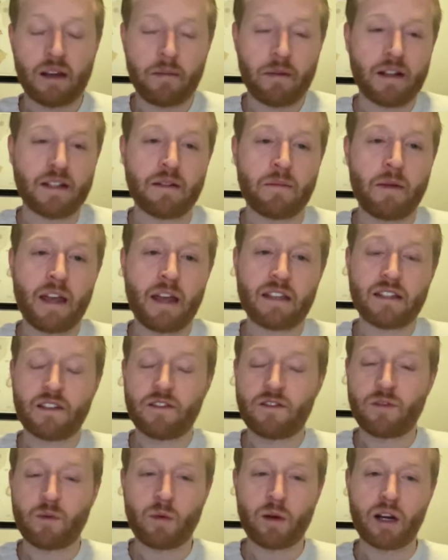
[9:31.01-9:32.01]
I mean, it's
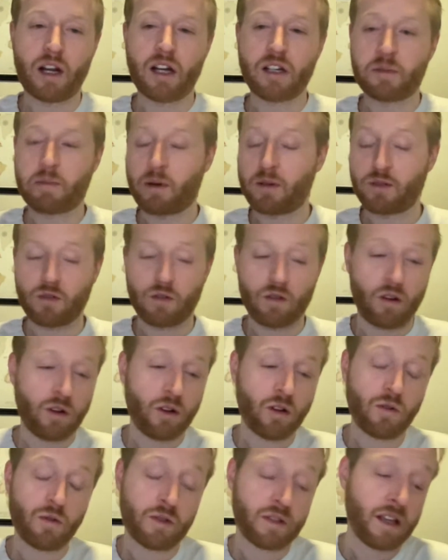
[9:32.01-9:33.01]
amazing from when Ange
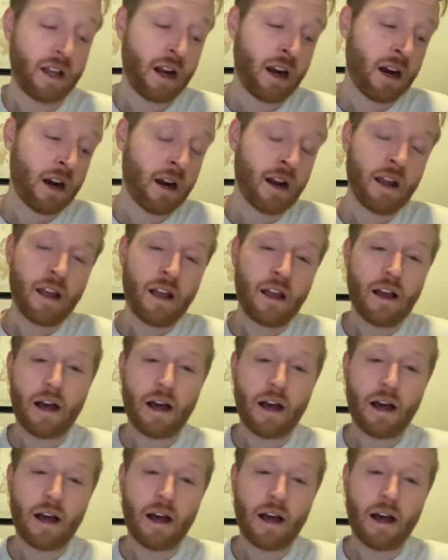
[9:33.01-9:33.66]
Postecoglou was there